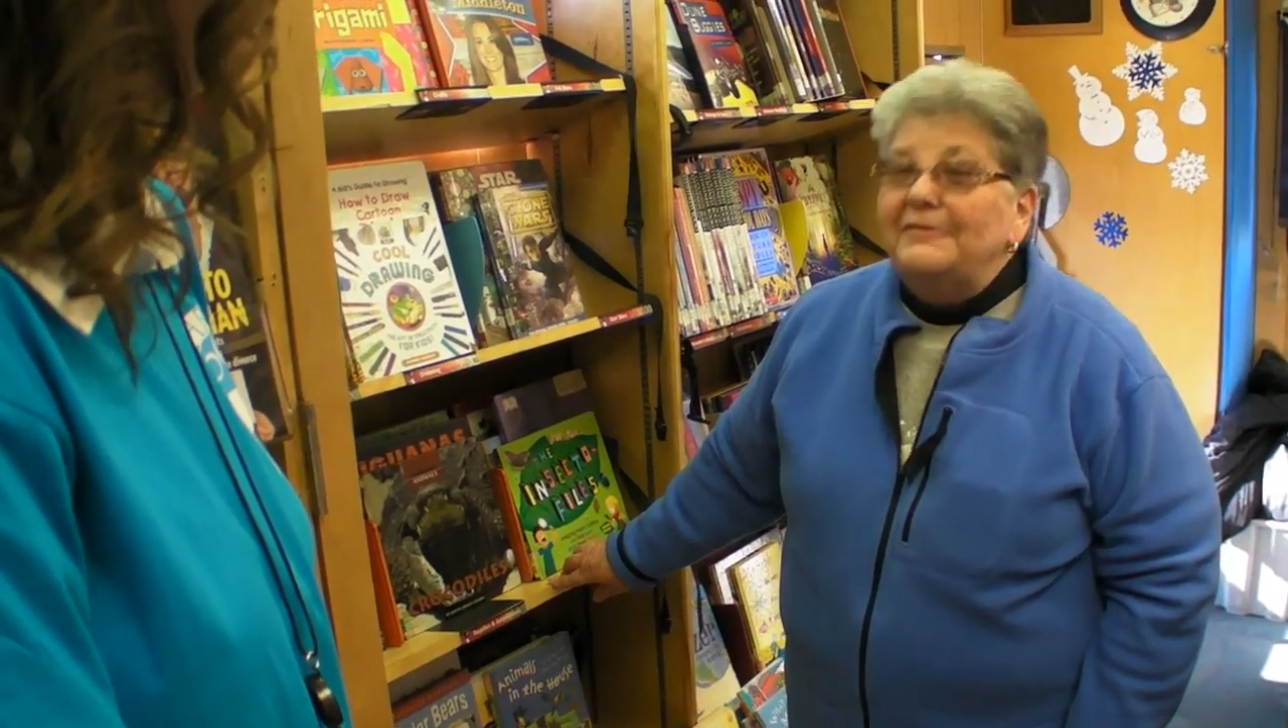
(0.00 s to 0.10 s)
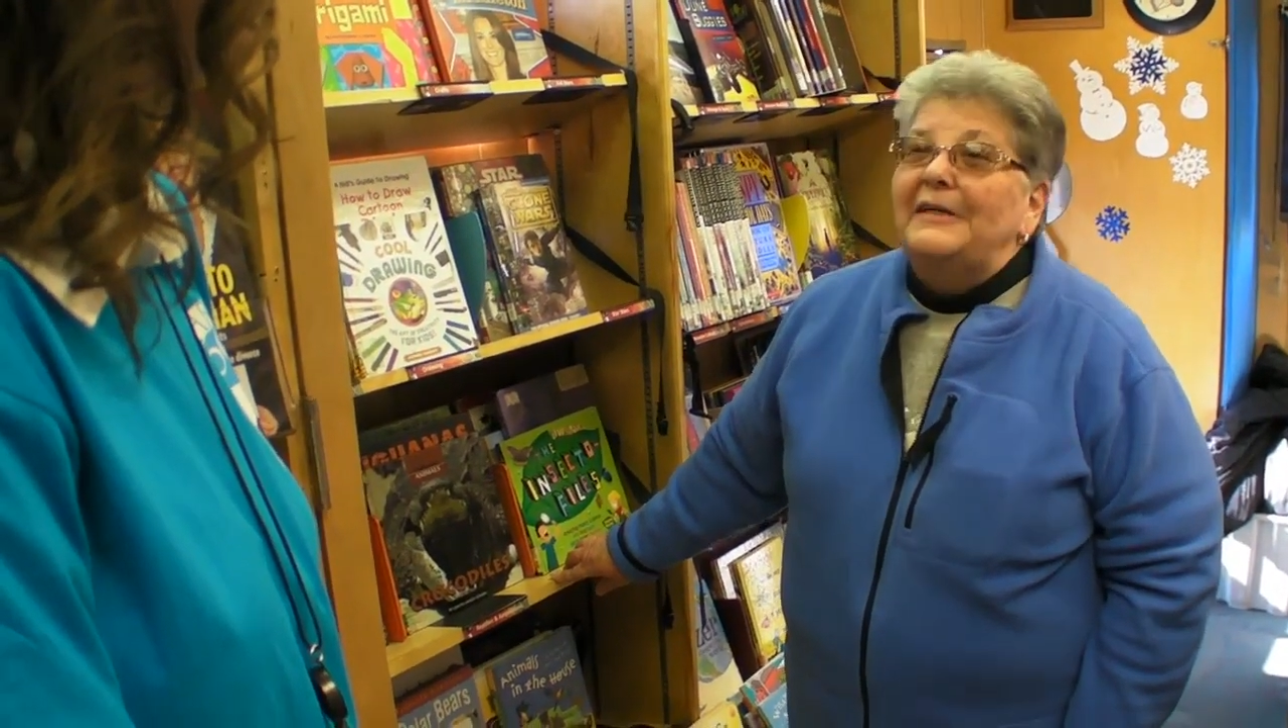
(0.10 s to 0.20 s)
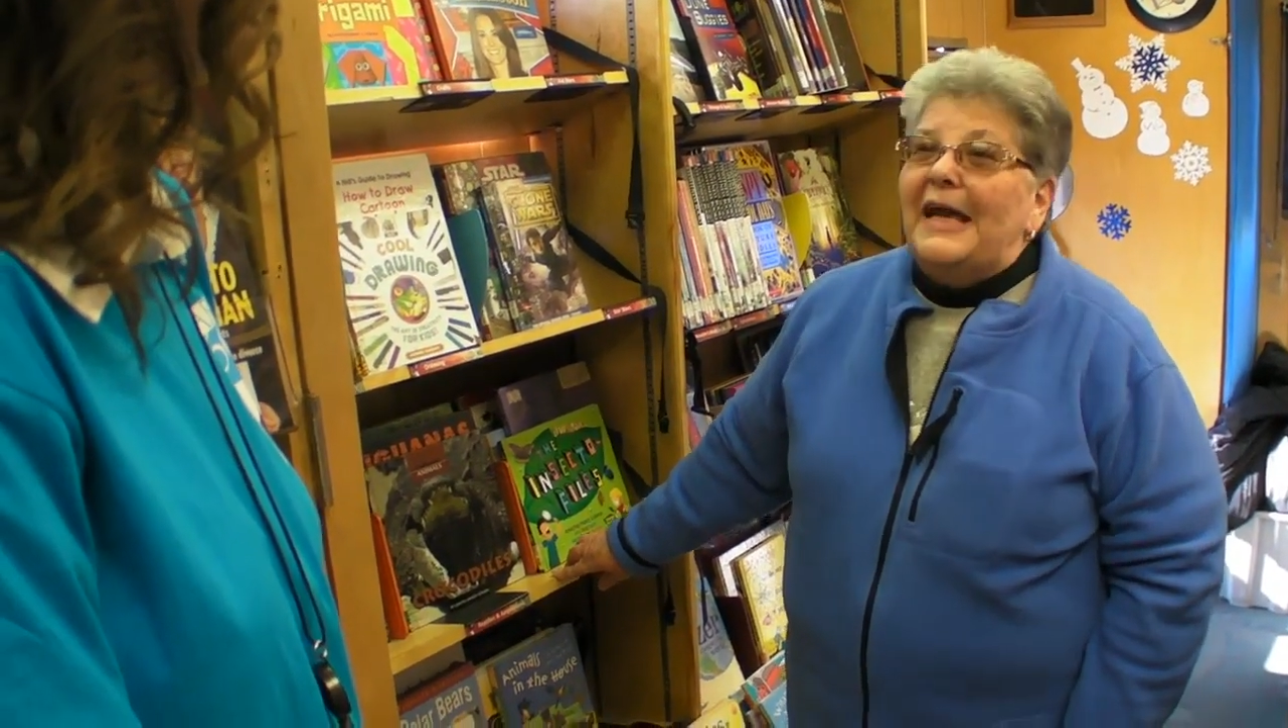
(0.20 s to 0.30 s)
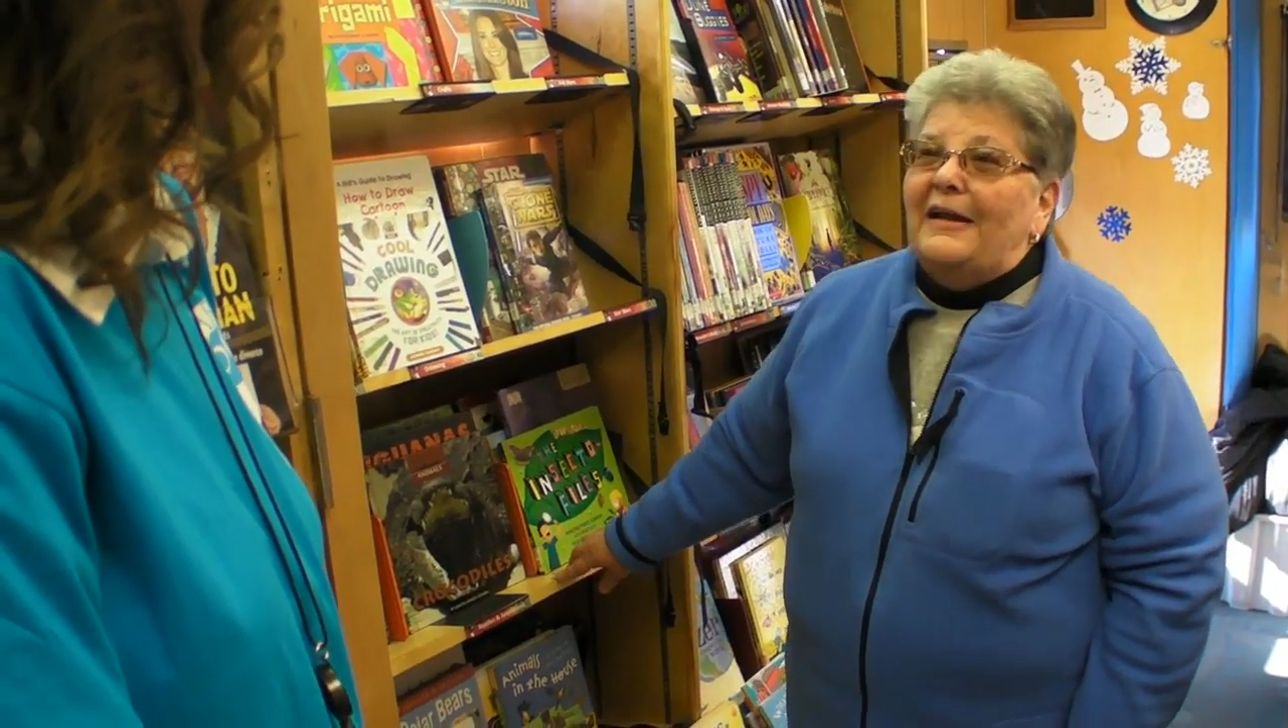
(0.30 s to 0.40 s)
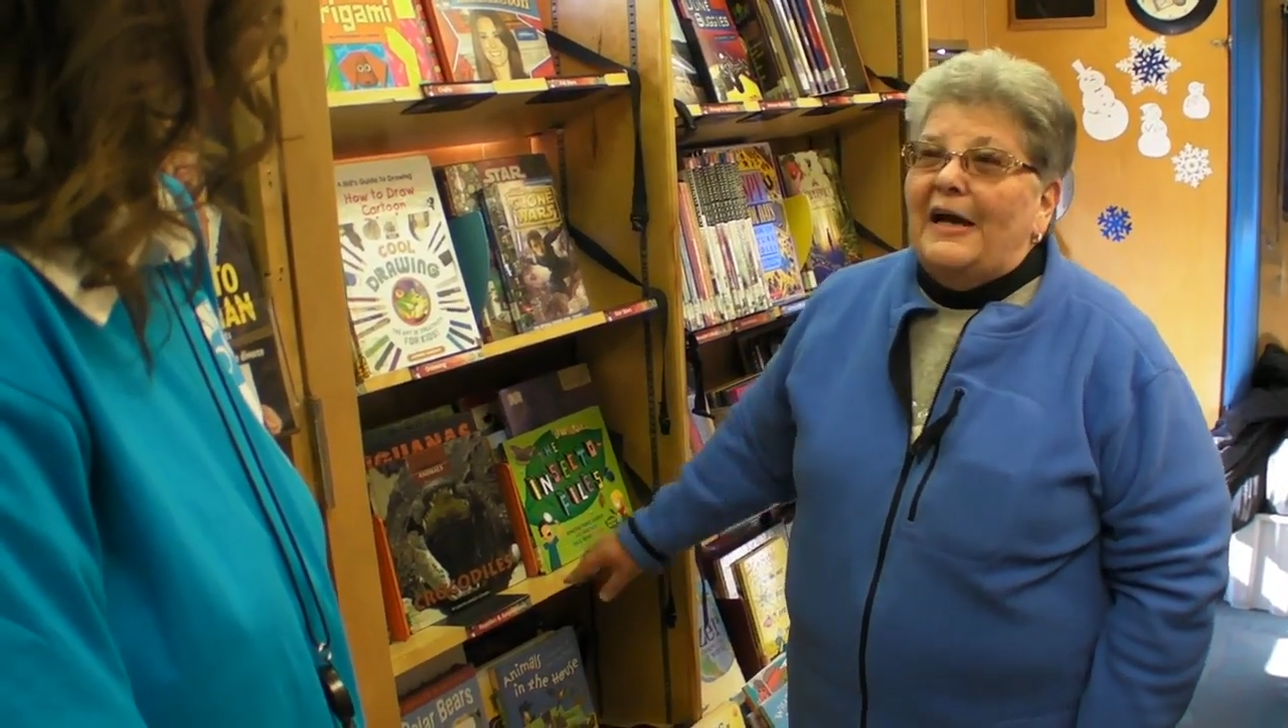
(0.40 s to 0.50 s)

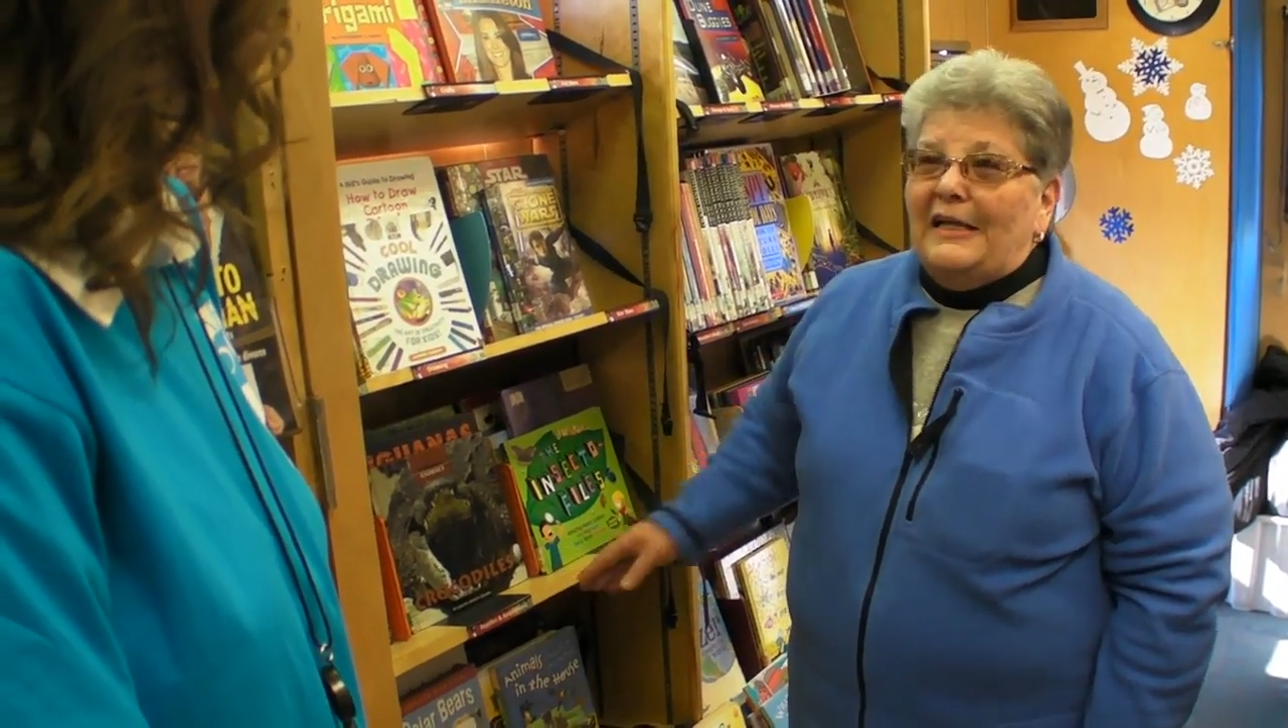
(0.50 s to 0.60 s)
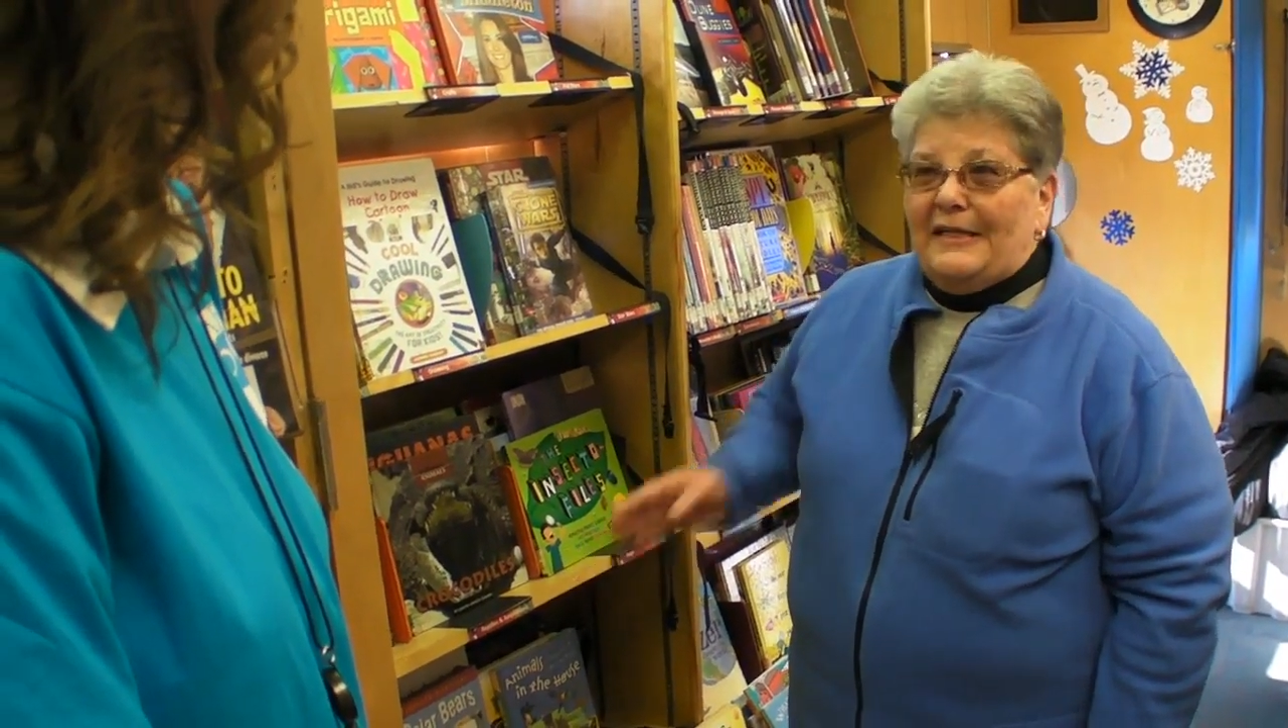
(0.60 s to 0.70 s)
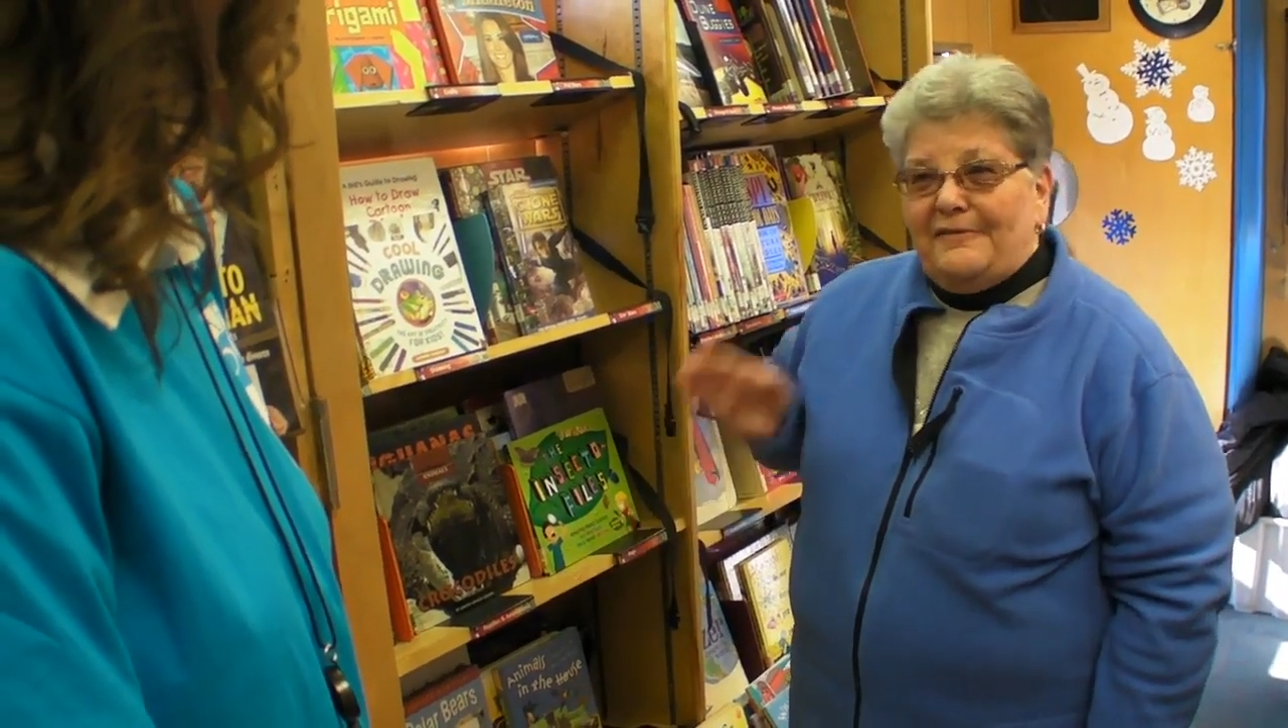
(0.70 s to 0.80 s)
and I live